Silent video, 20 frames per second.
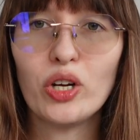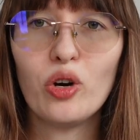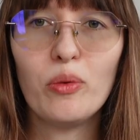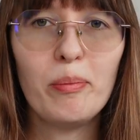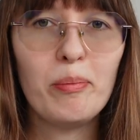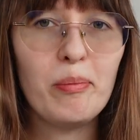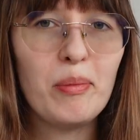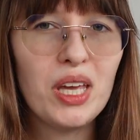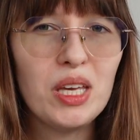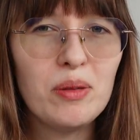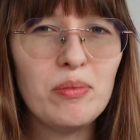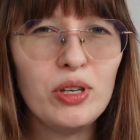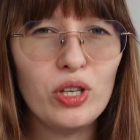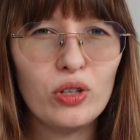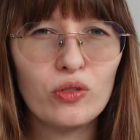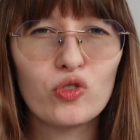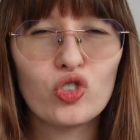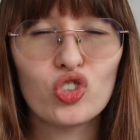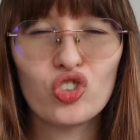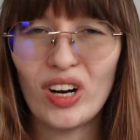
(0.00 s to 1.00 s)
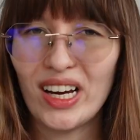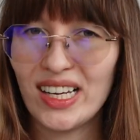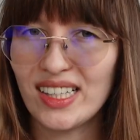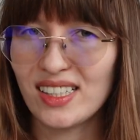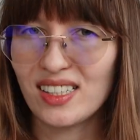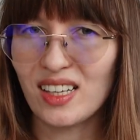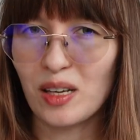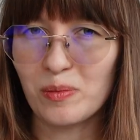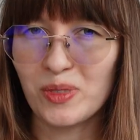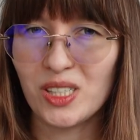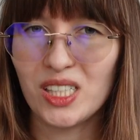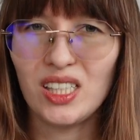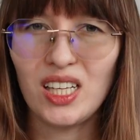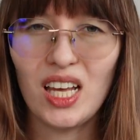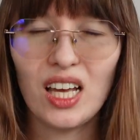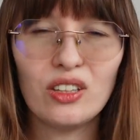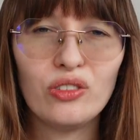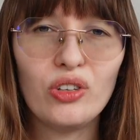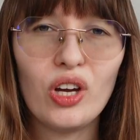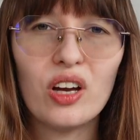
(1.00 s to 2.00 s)
or maybe you've tried something
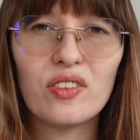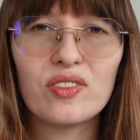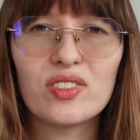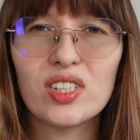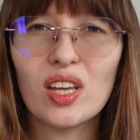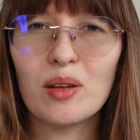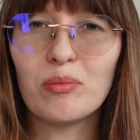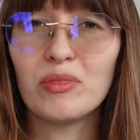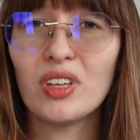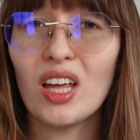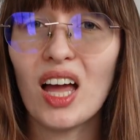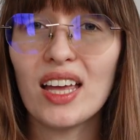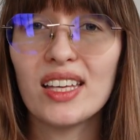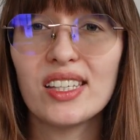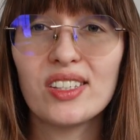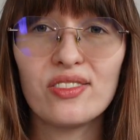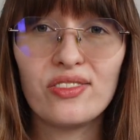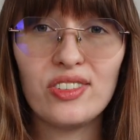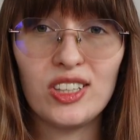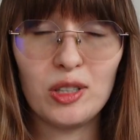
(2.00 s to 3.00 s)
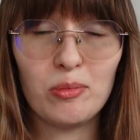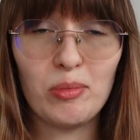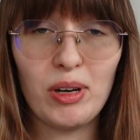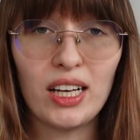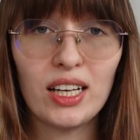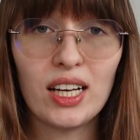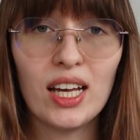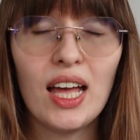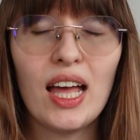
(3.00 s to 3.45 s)
and you have some nice feedback,